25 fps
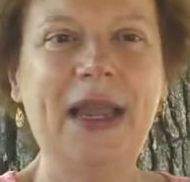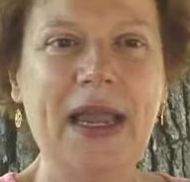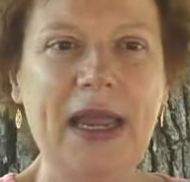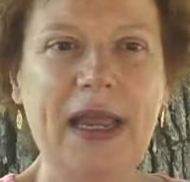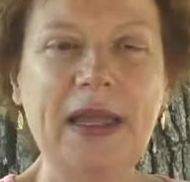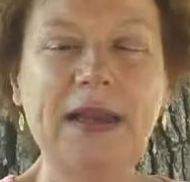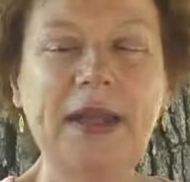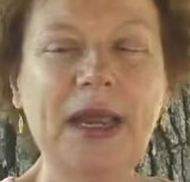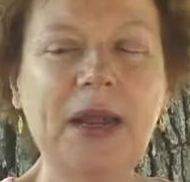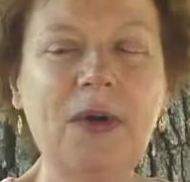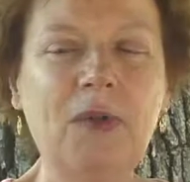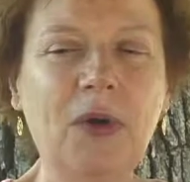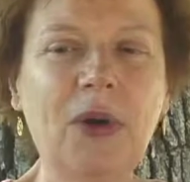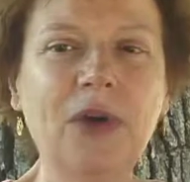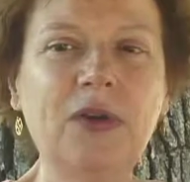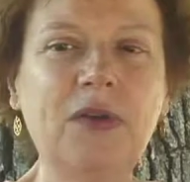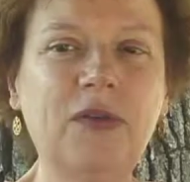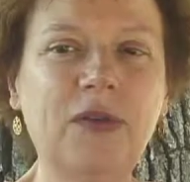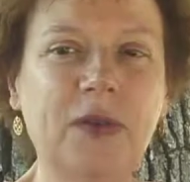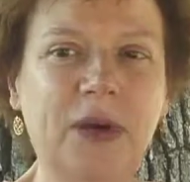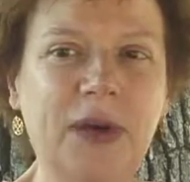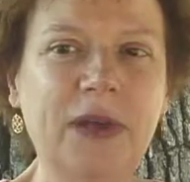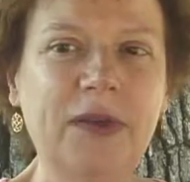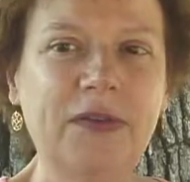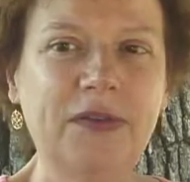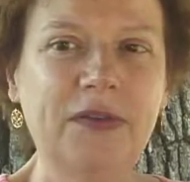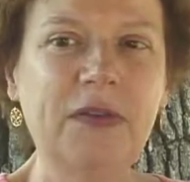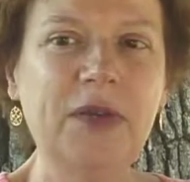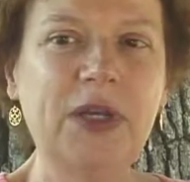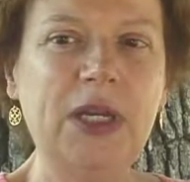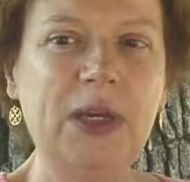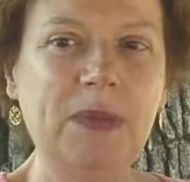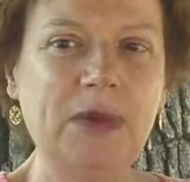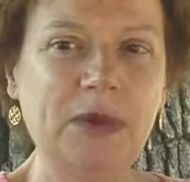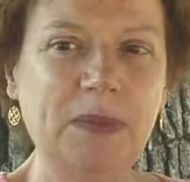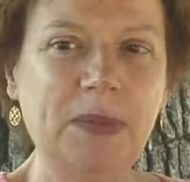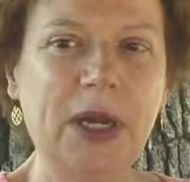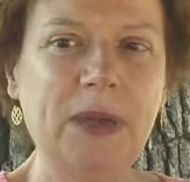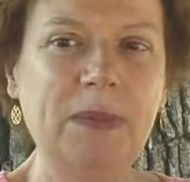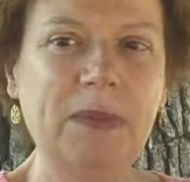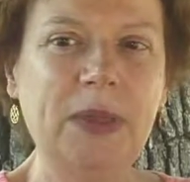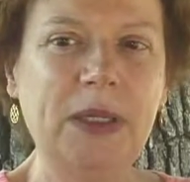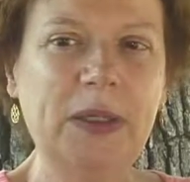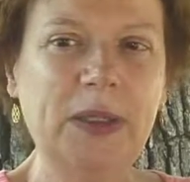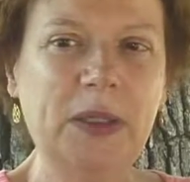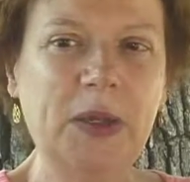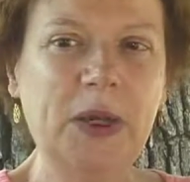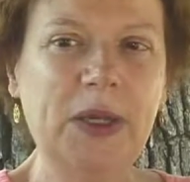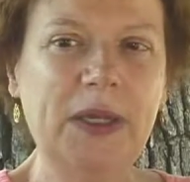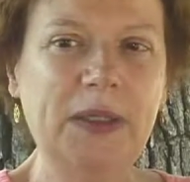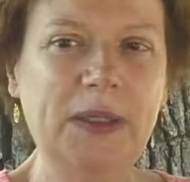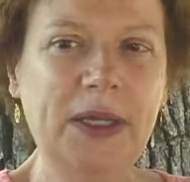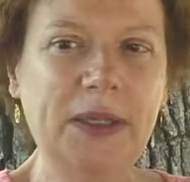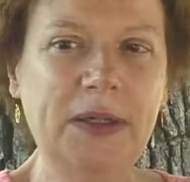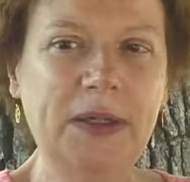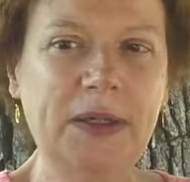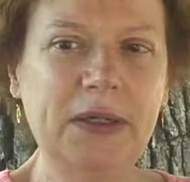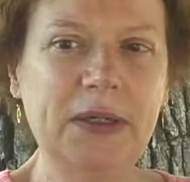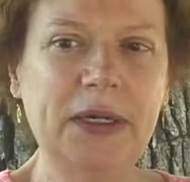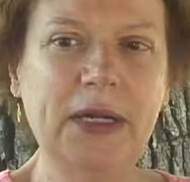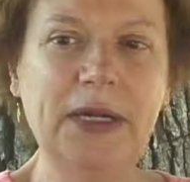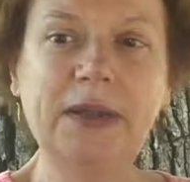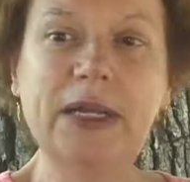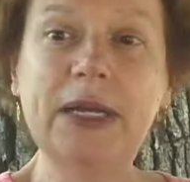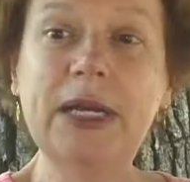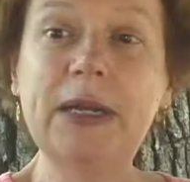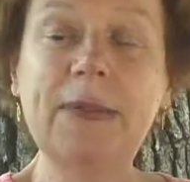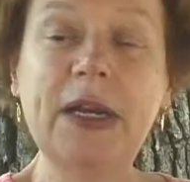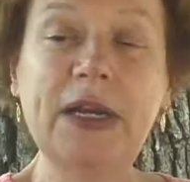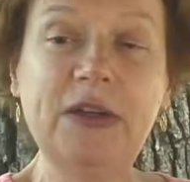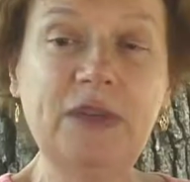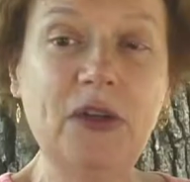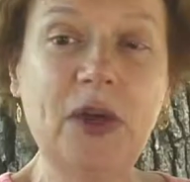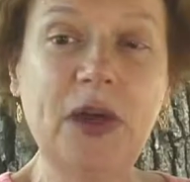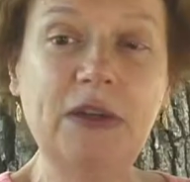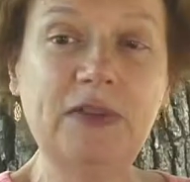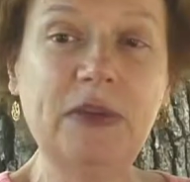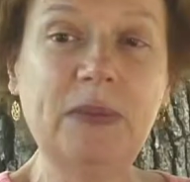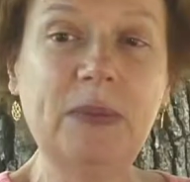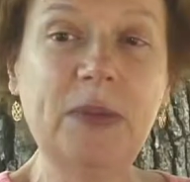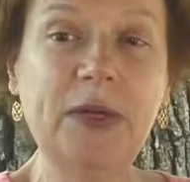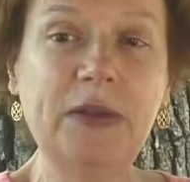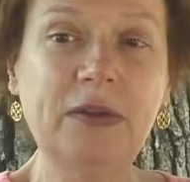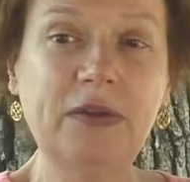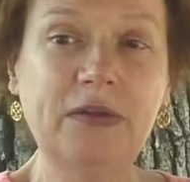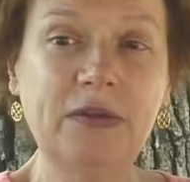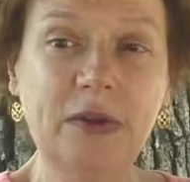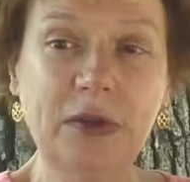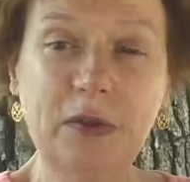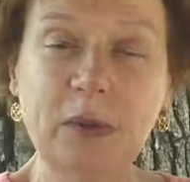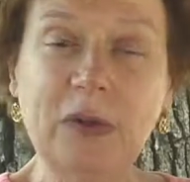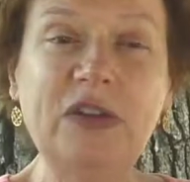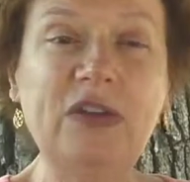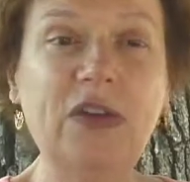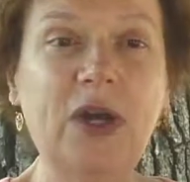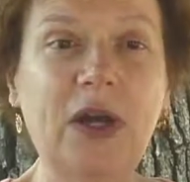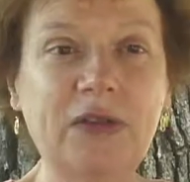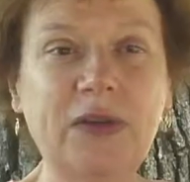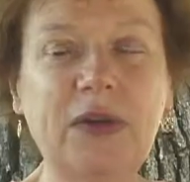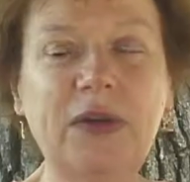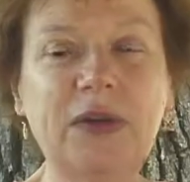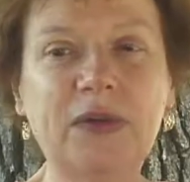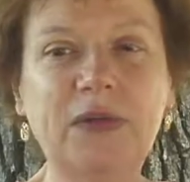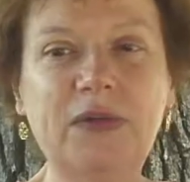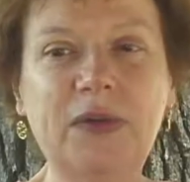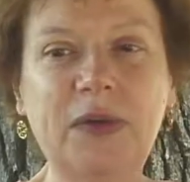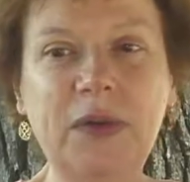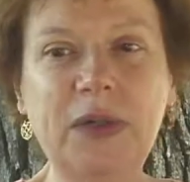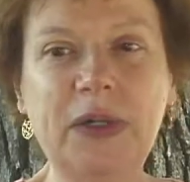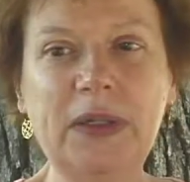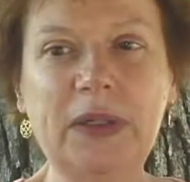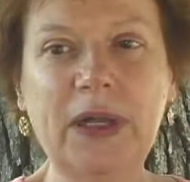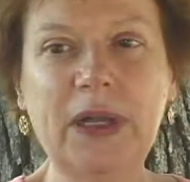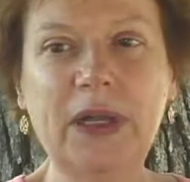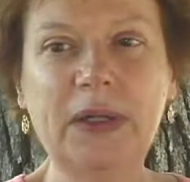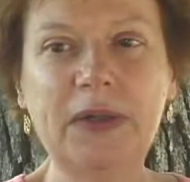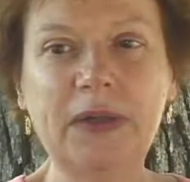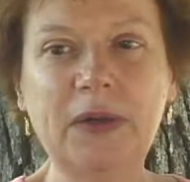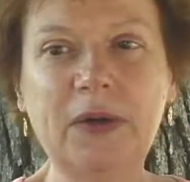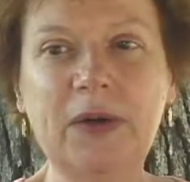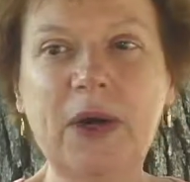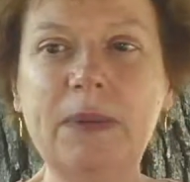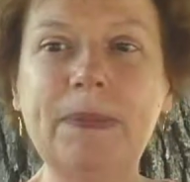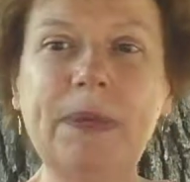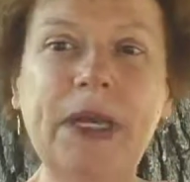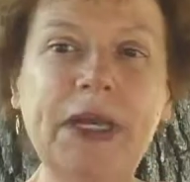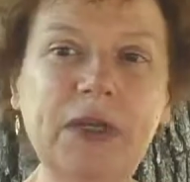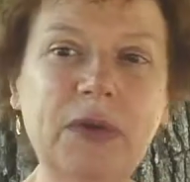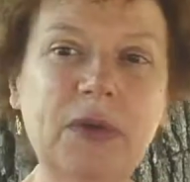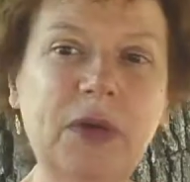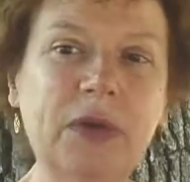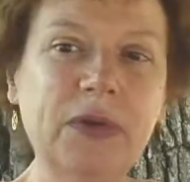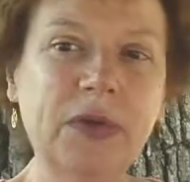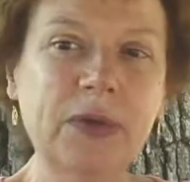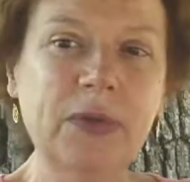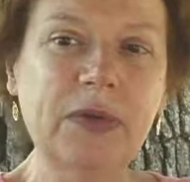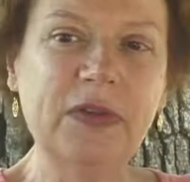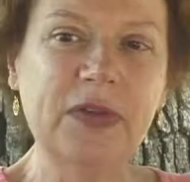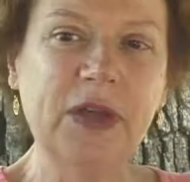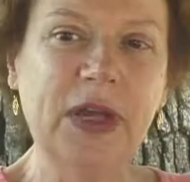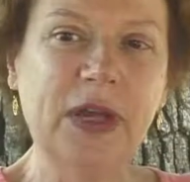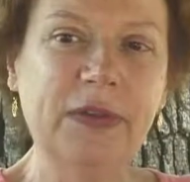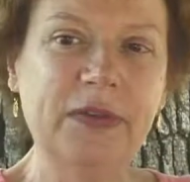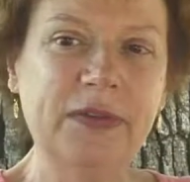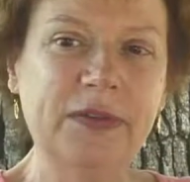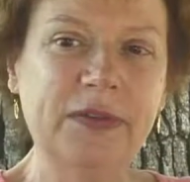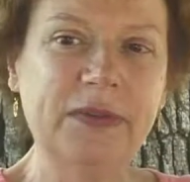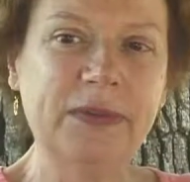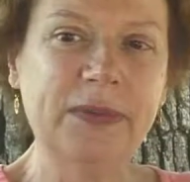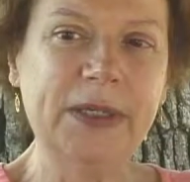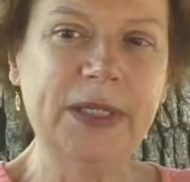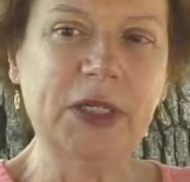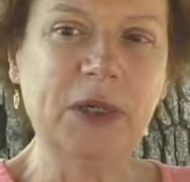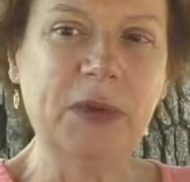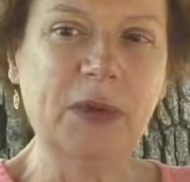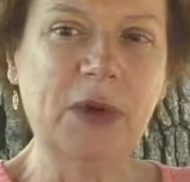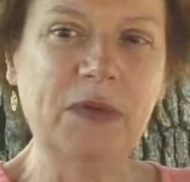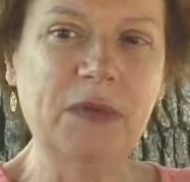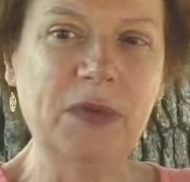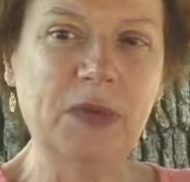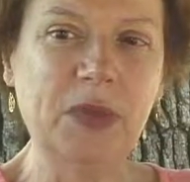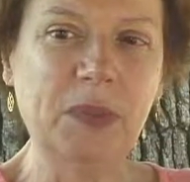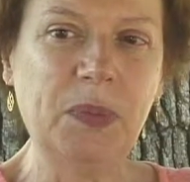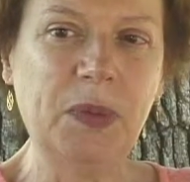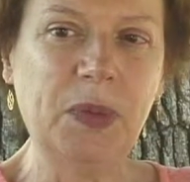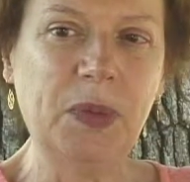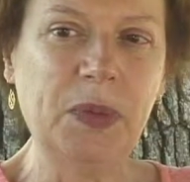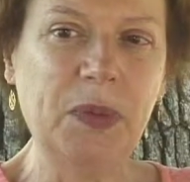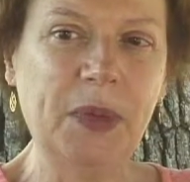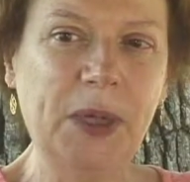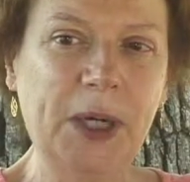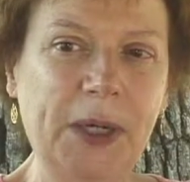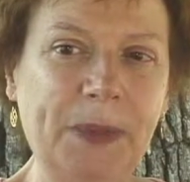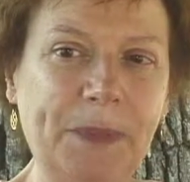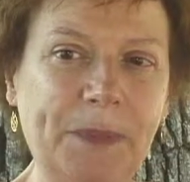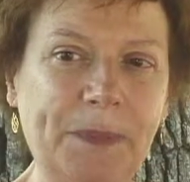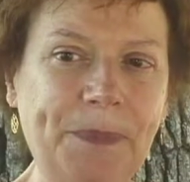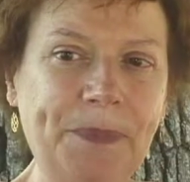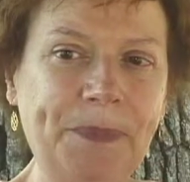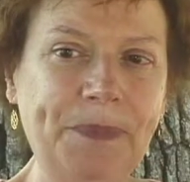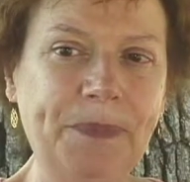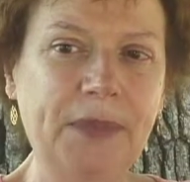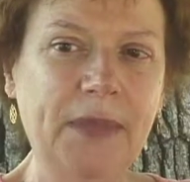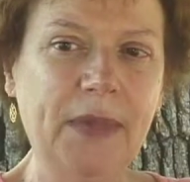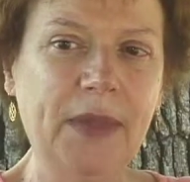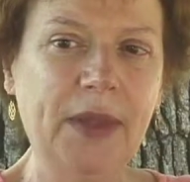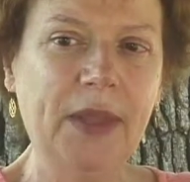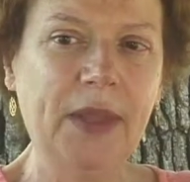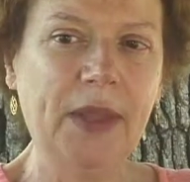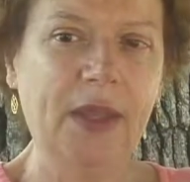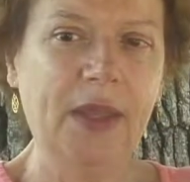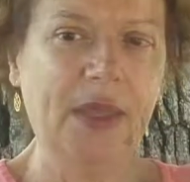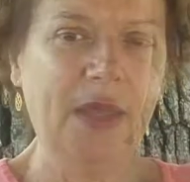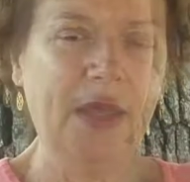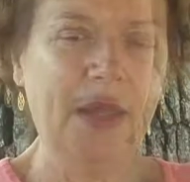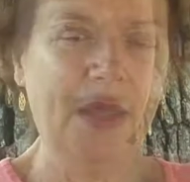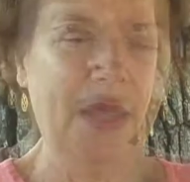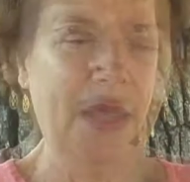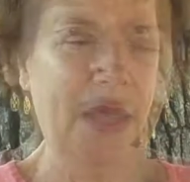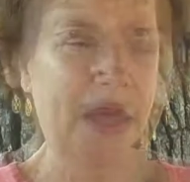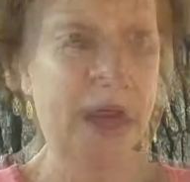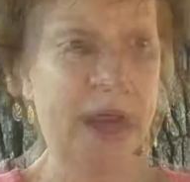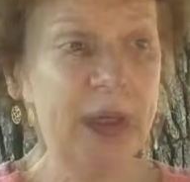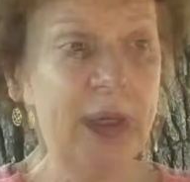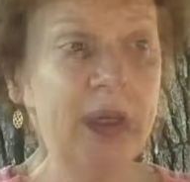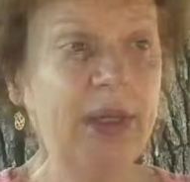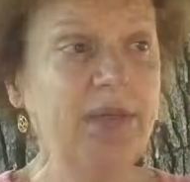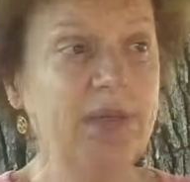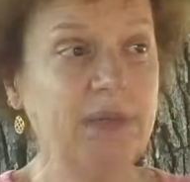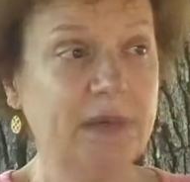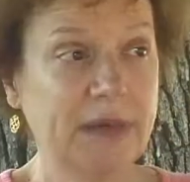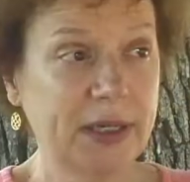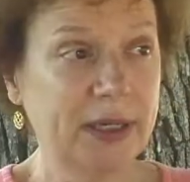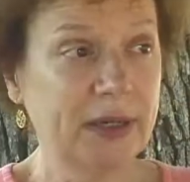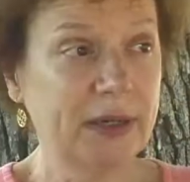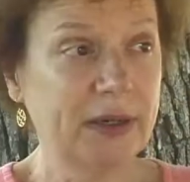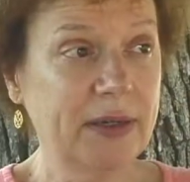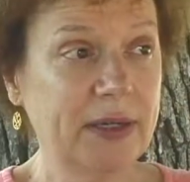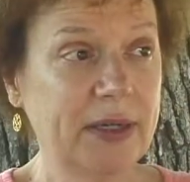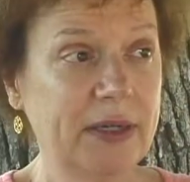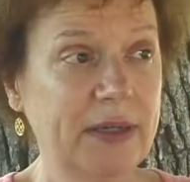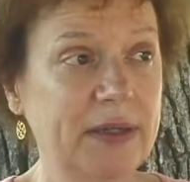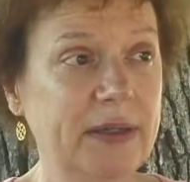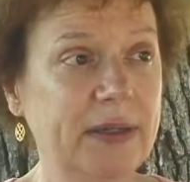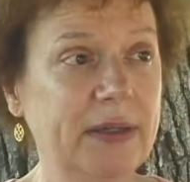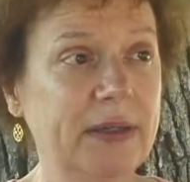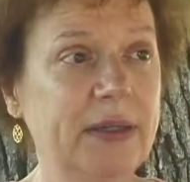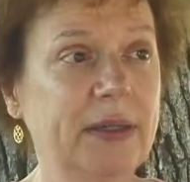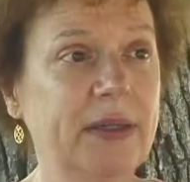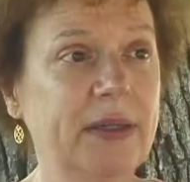And that worked for us. So he would write me a long letter, and then I might talk to him on the phone. We talked on the phone a lot. Or I might go over to his house and go over the program. Because Larry